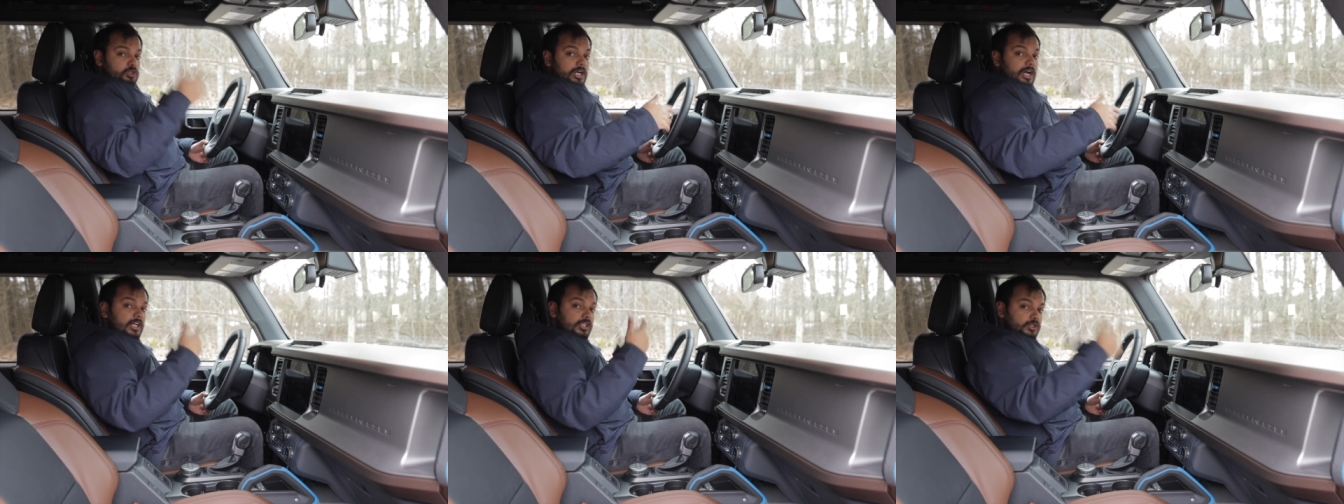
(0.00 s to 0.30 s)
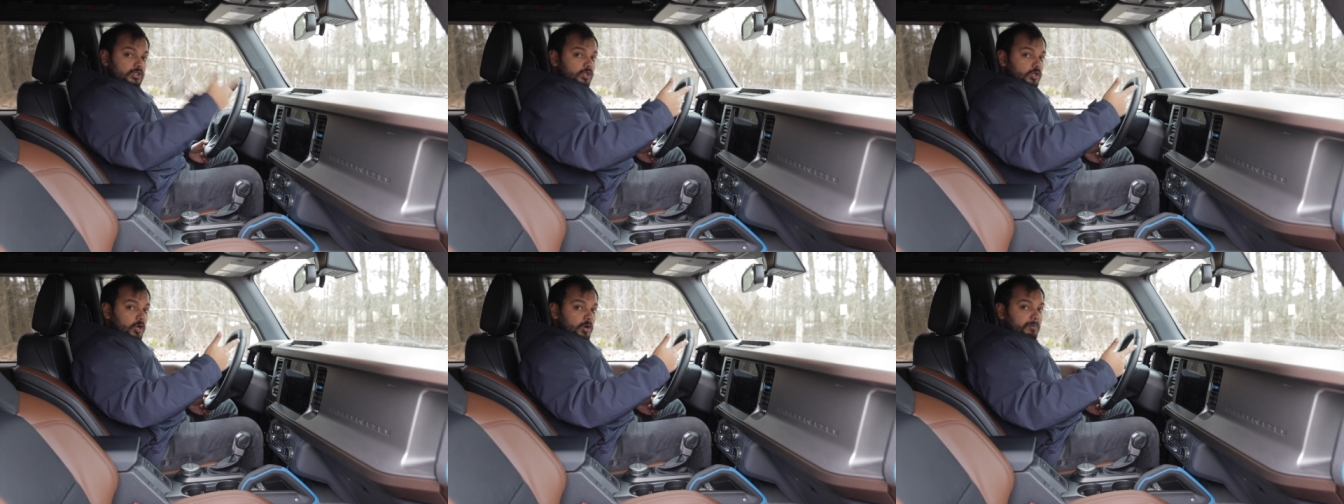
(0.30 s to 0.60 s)
to
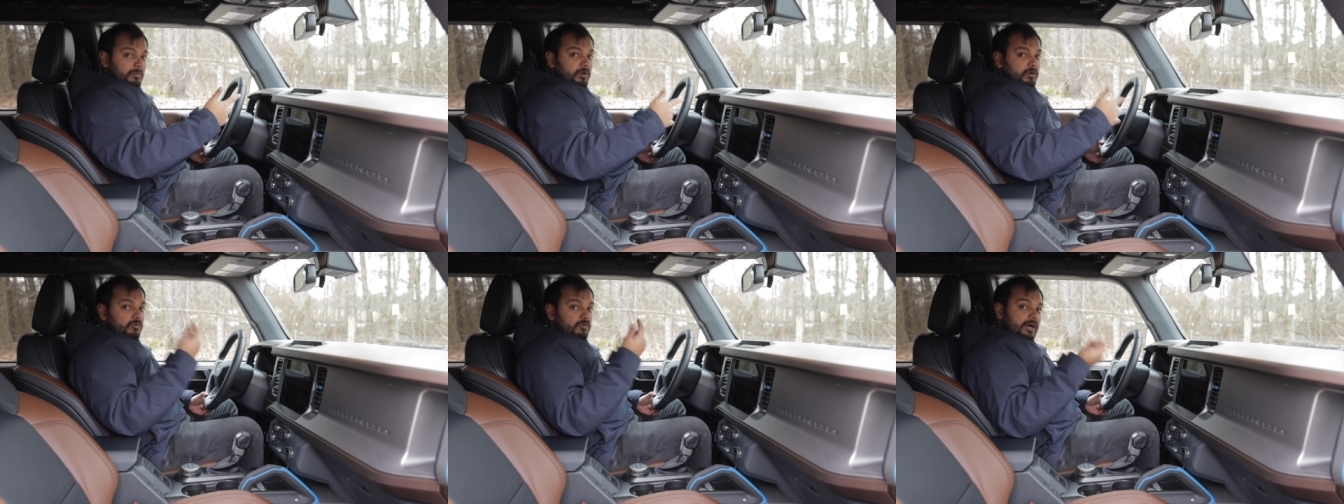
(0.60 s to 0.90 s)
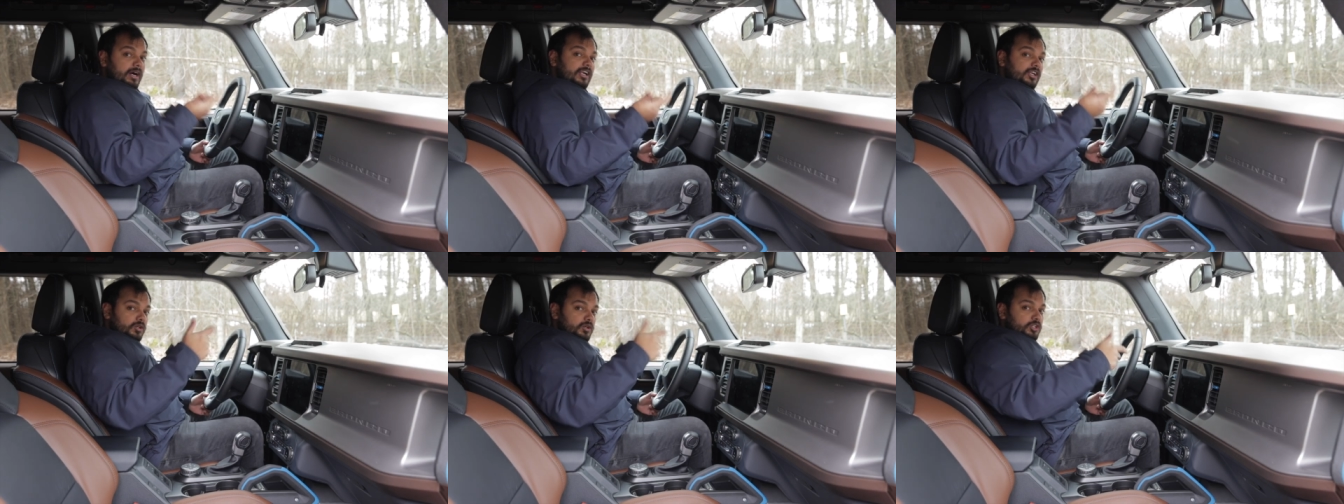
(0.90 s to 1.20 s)
charge your
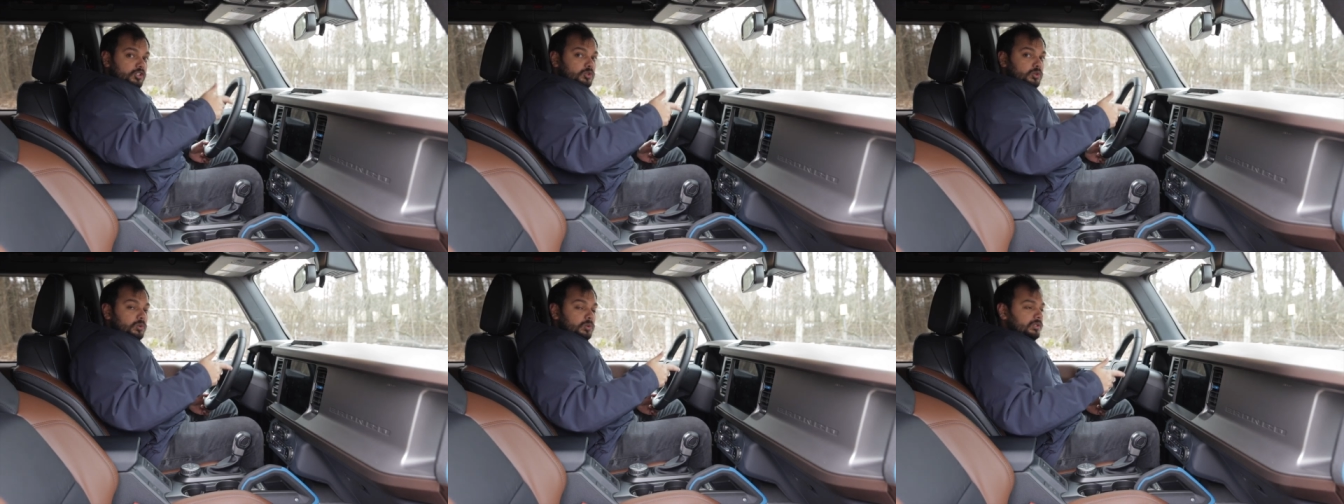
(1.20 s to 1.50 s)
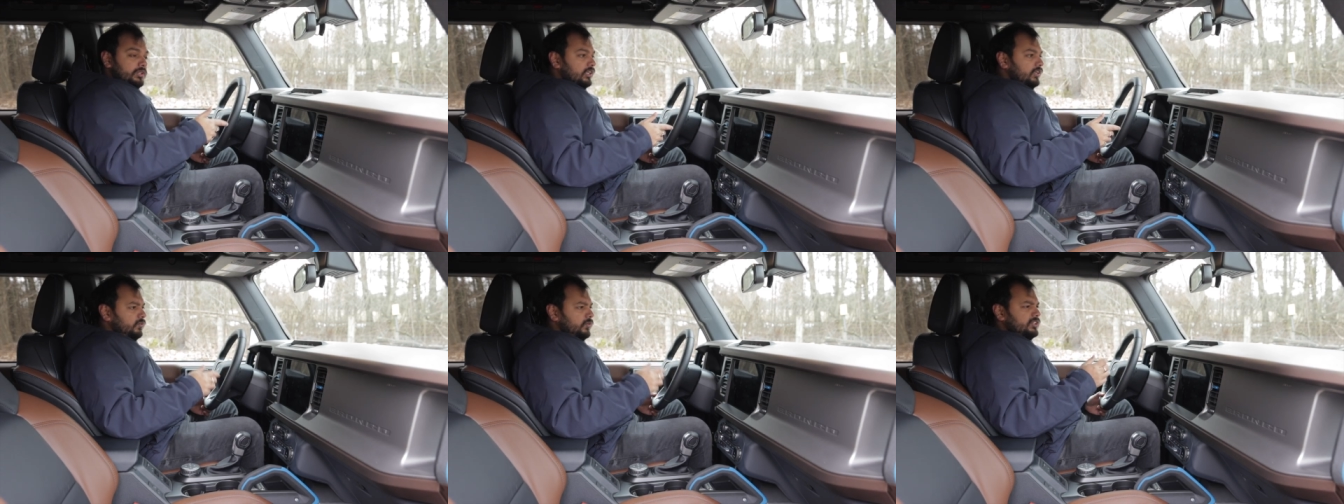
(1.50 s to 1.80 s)
GoPro while you're
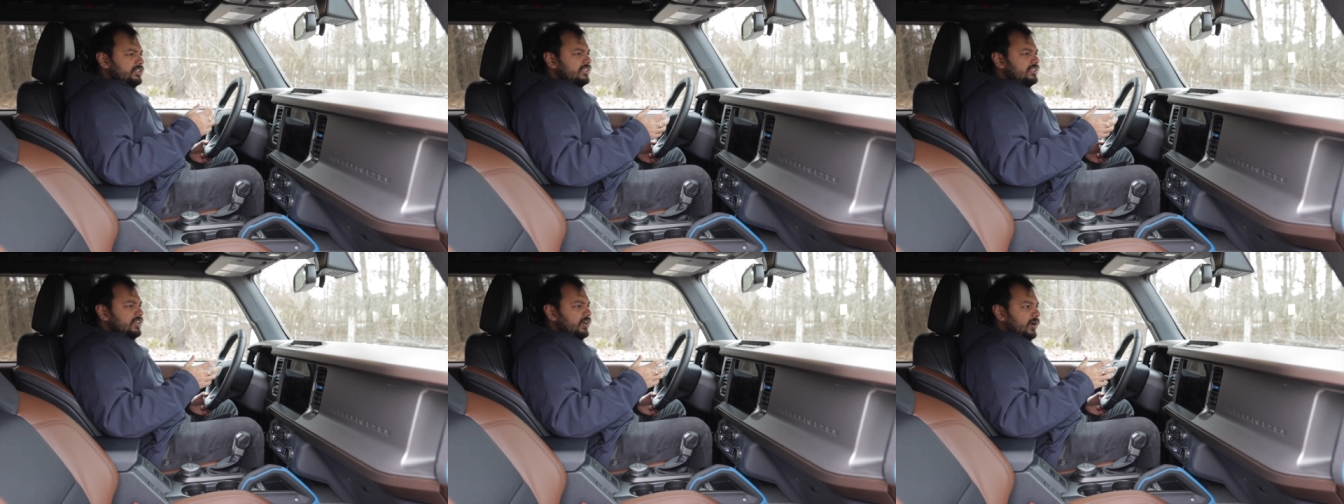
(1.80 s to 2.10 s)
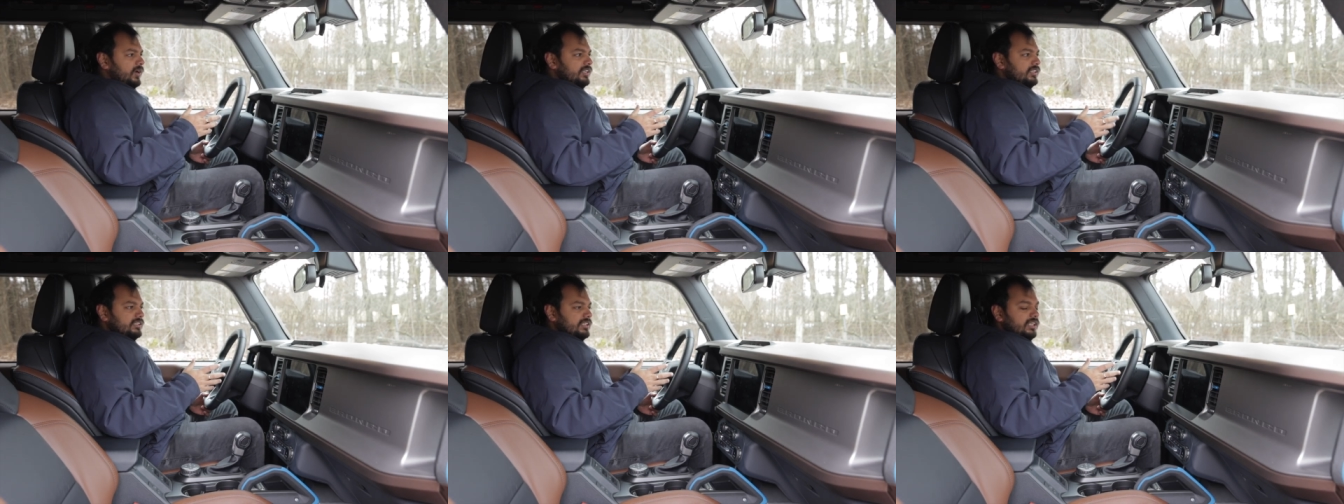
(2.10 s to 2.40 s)
shooting it which
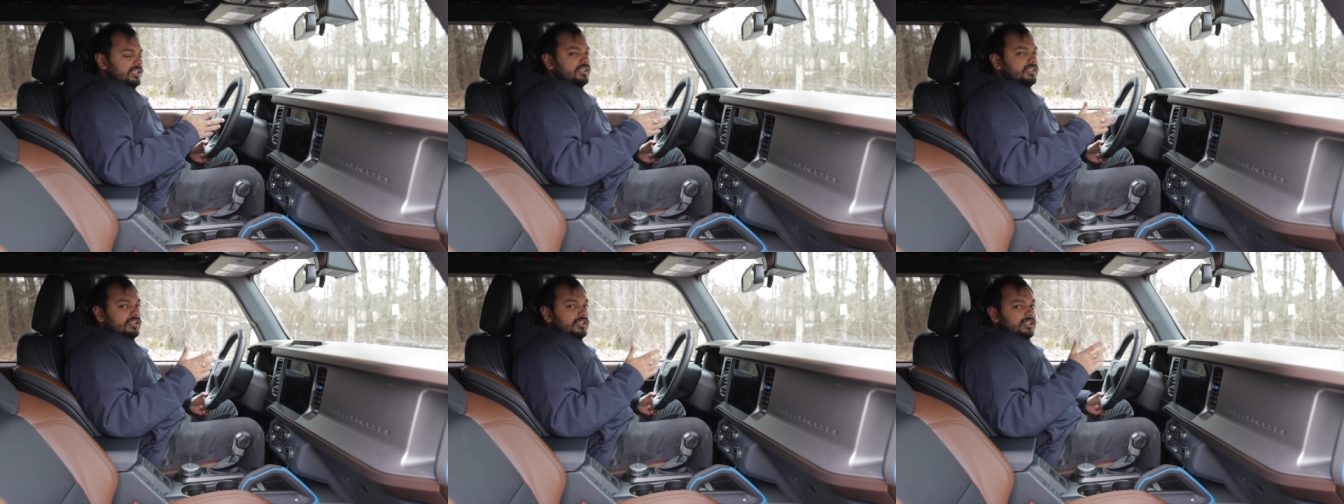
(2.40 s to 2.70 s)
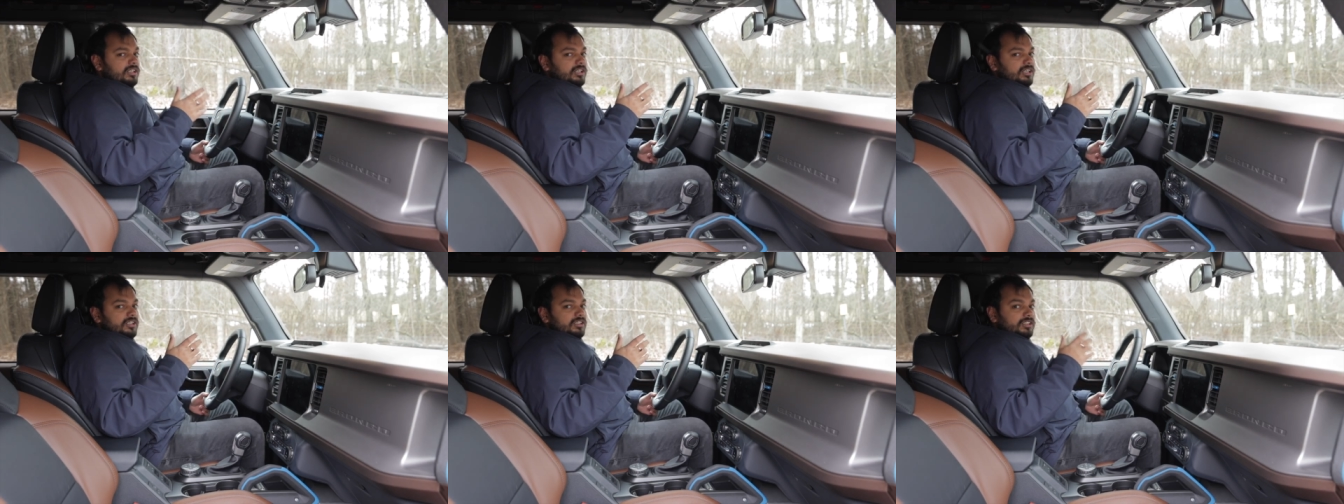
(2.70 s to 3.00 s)
is
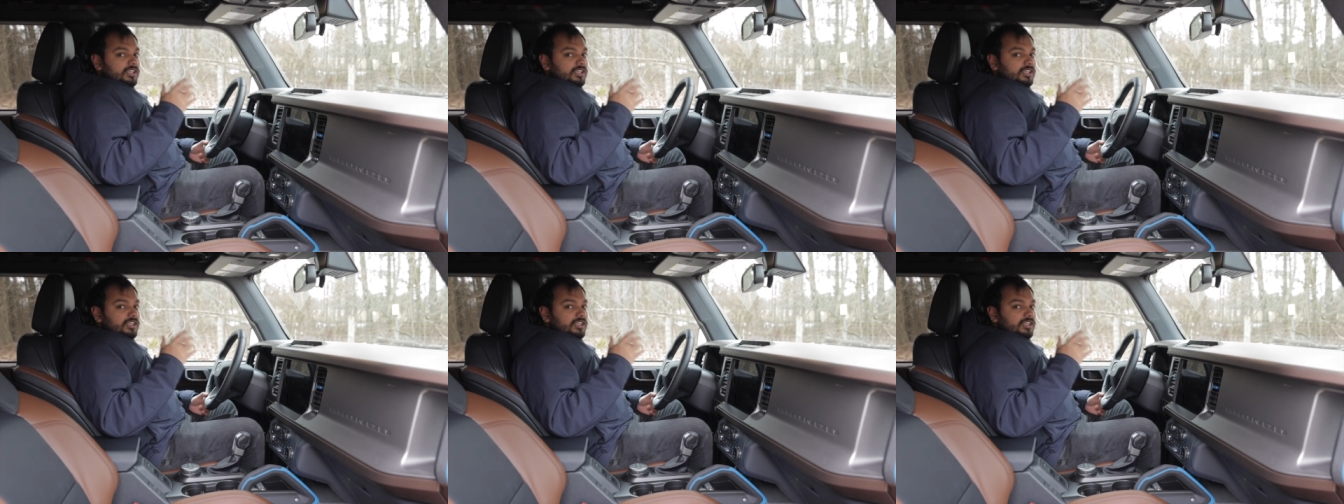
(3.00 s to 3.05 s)
honestly